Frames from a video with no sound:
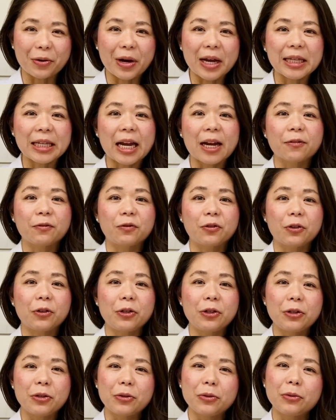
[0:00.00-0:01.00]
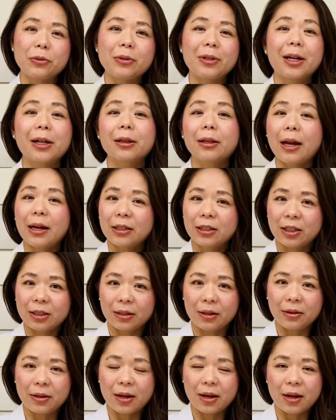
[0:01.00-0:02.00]
And after you collect
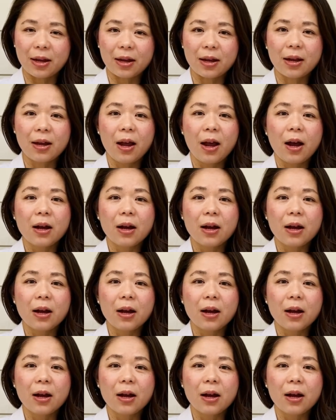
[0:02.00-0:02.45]
the,